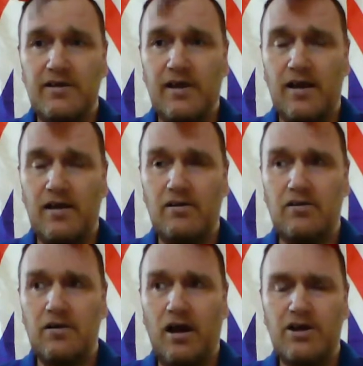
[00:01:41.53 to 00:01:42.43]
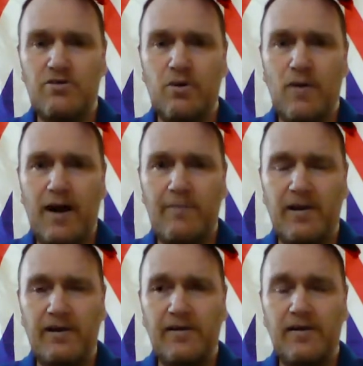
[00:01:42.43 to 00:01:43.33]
that I grew up in,